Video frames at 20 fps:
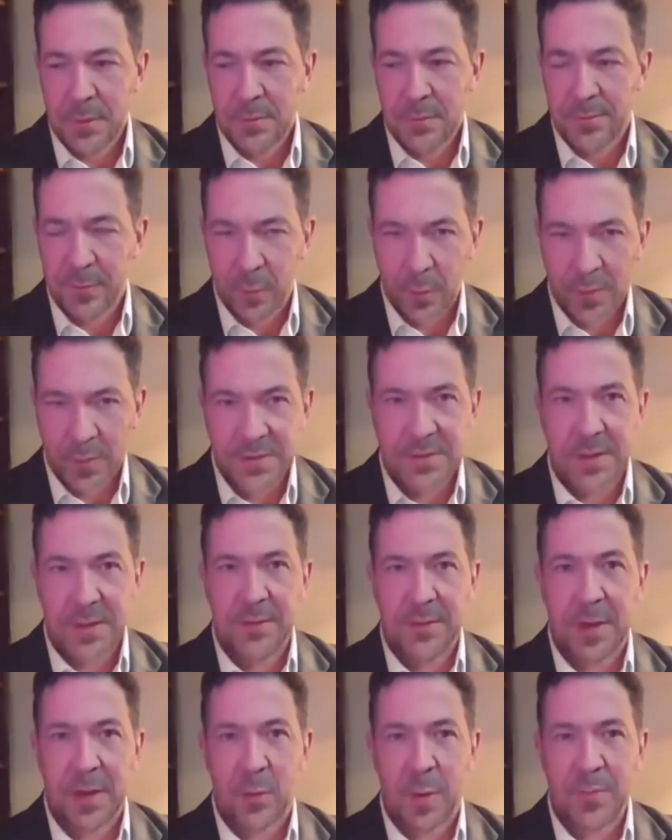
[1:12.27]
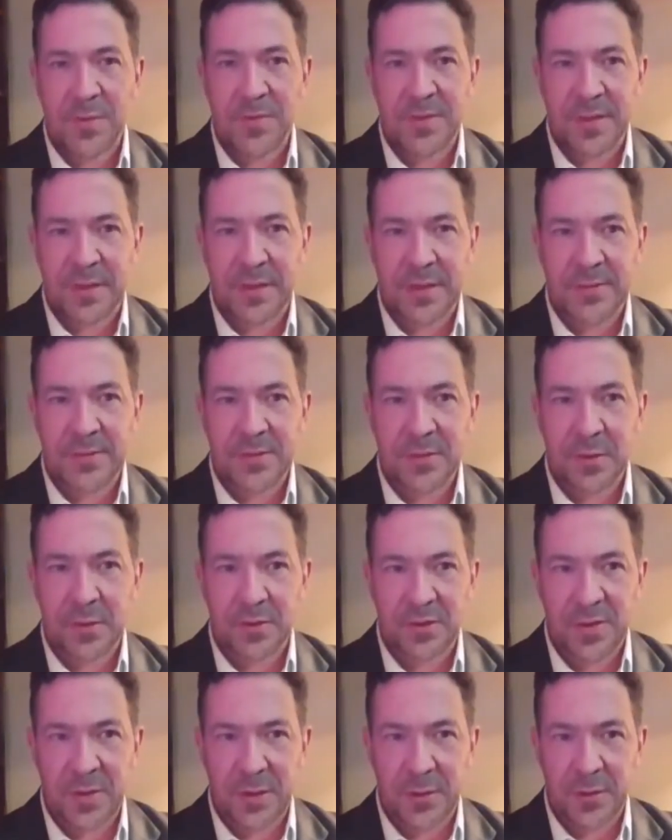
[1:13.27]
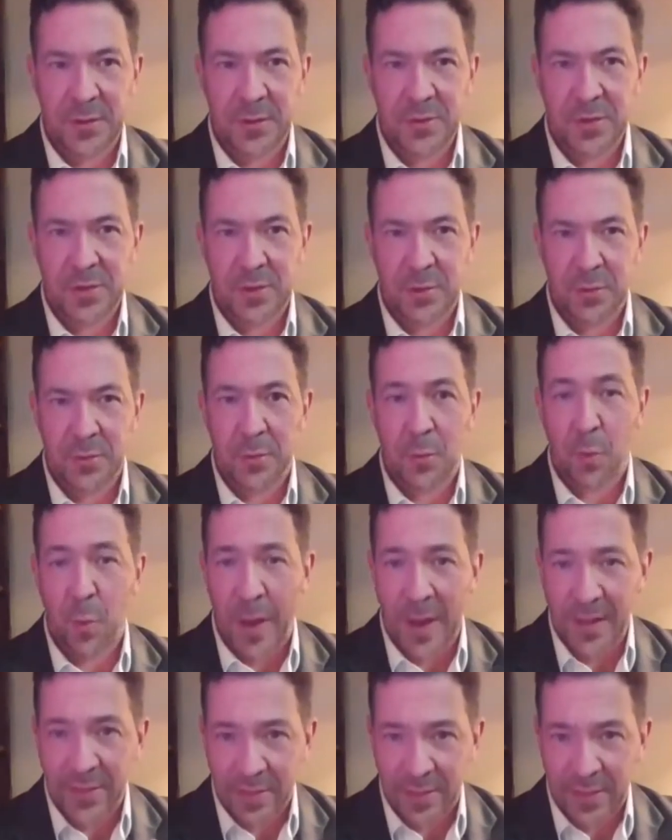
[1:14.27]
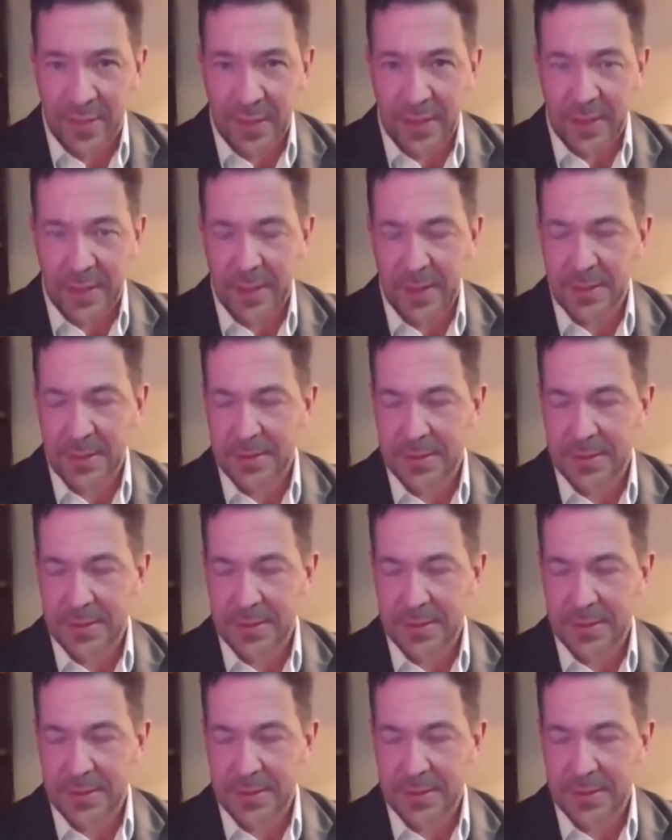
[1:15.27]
forcing their representatives and their senators to do the right thing?